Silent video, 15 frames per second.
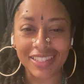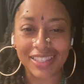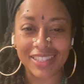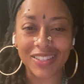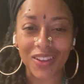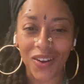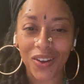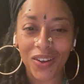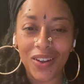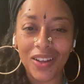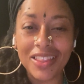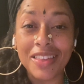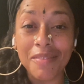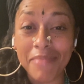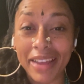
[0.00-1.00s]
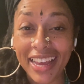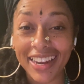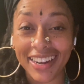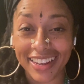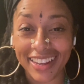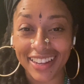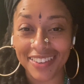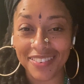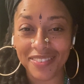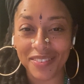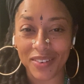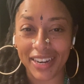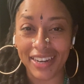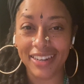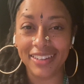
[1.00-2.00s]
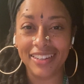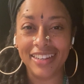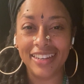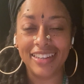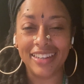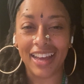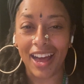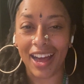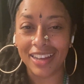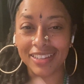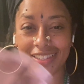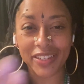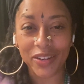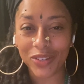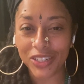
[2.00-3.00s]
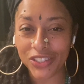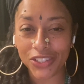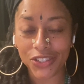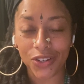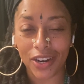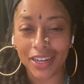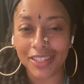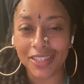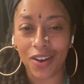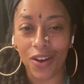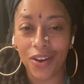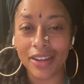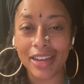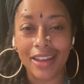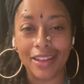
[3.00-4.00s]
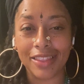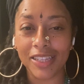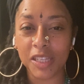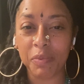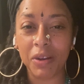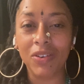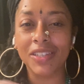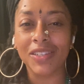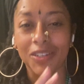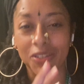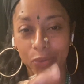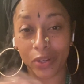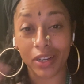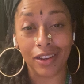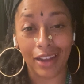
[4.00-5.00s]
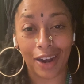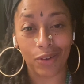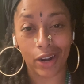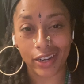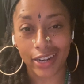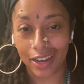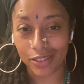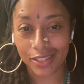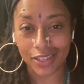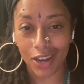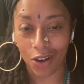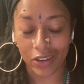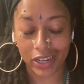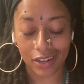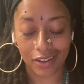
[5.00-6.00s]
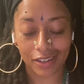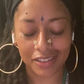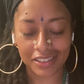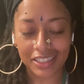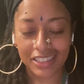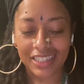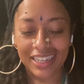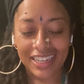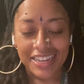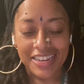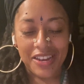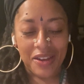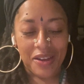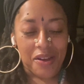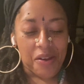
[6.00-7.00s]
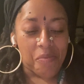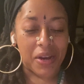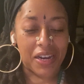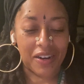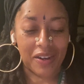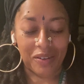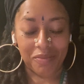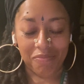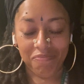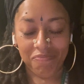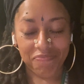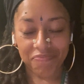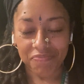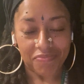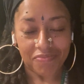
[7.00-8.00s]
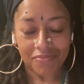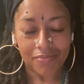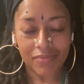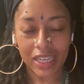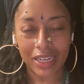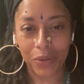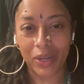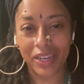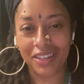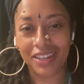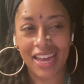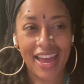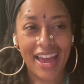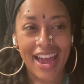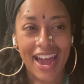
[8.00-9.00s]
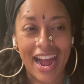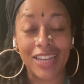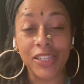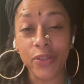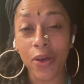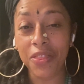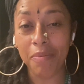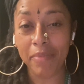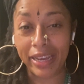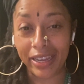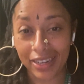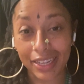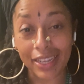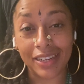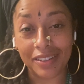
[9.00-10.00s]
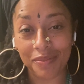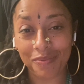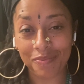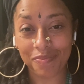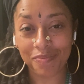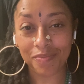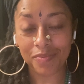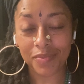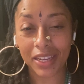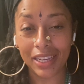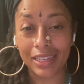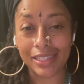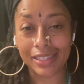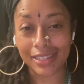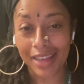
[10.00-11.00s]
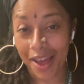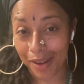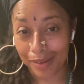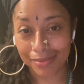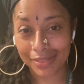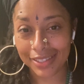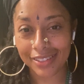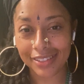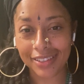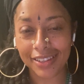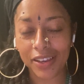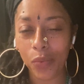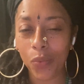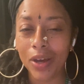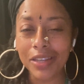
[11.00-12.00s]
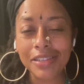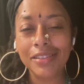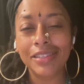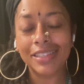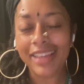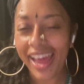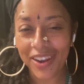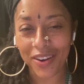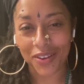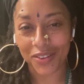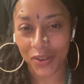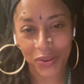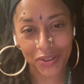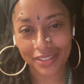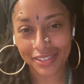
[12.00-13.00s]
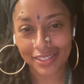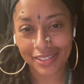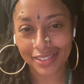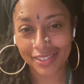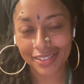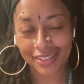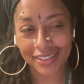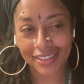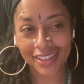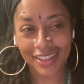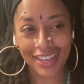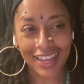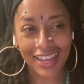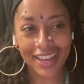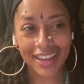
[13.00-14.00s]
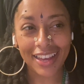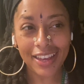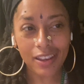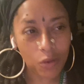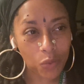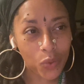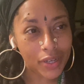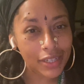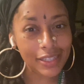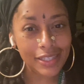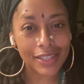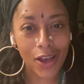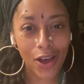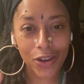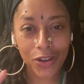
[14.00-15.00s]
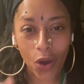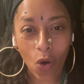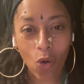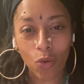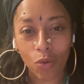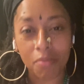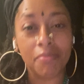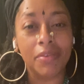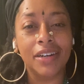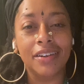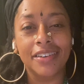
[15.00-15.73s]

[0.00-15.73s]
saw the man again, right? Siri just tried to talk. The spirits are doing a lot right now. Sorry, y'all. But anyway, I saw the man again, except it wasn't Santa Claus. It was a gnome.